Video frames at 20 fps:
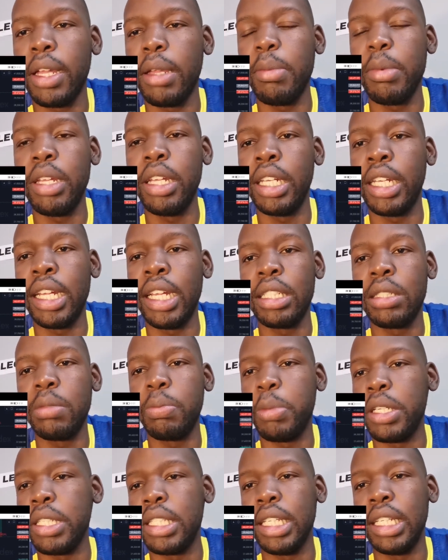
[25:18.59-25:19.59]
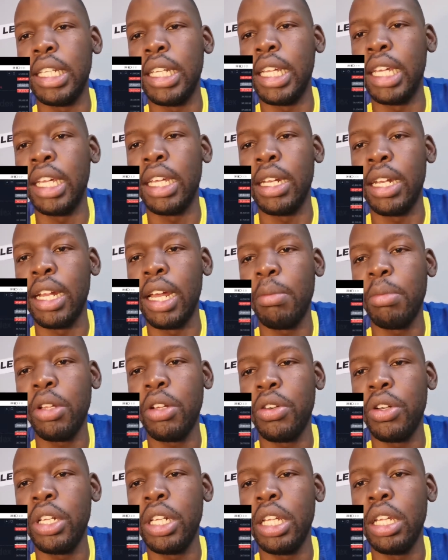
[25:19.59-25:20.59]
I mean, that's basically it. I'm
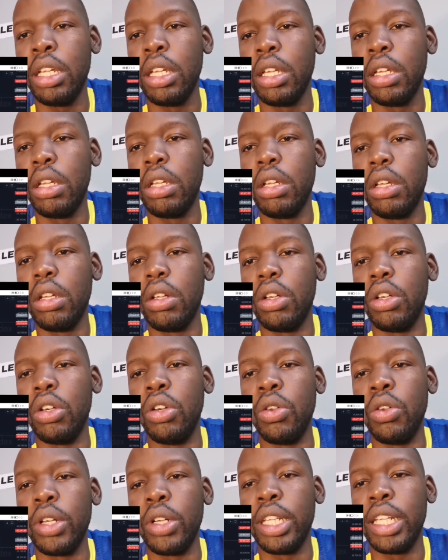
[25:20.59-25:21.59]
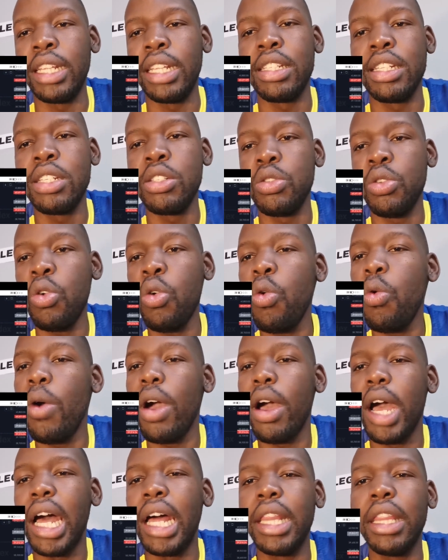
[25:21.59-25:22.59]
not really there's no
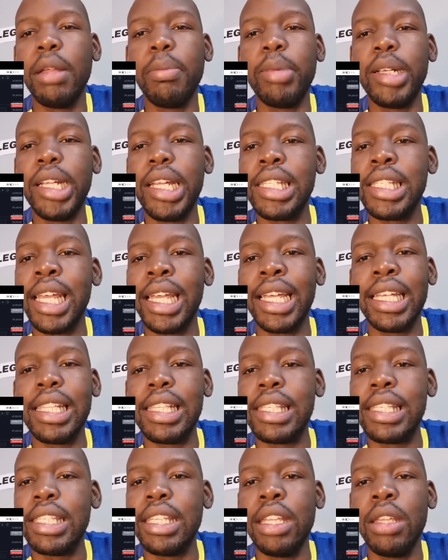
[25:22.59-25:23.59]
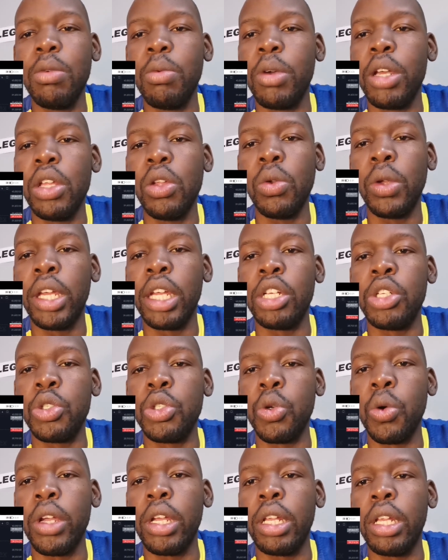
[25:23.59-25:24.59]
other place I can see where you can
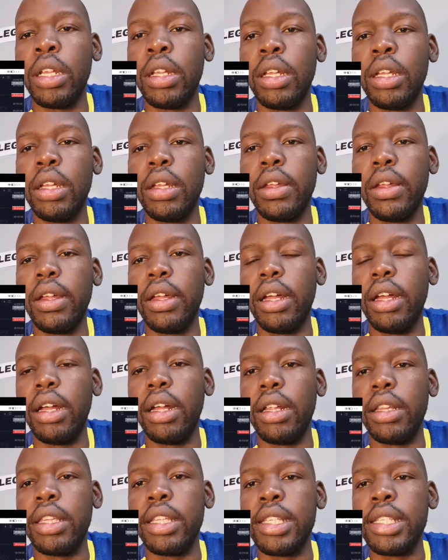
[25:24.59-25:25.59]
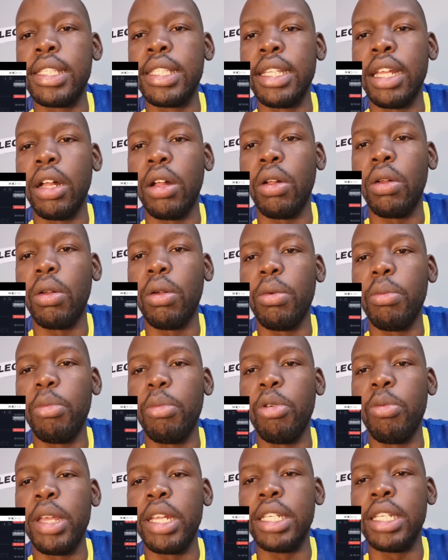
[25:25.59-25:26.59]
join the sell
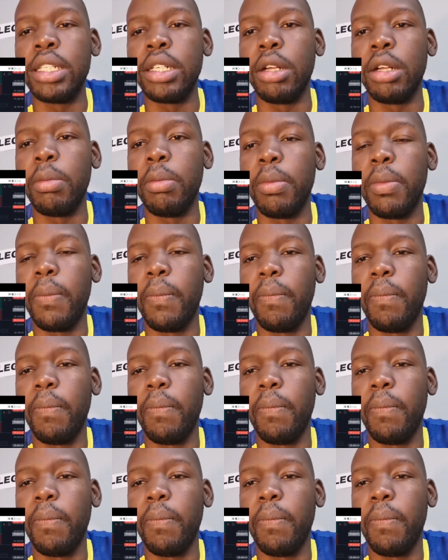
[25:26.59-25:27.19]
momentum.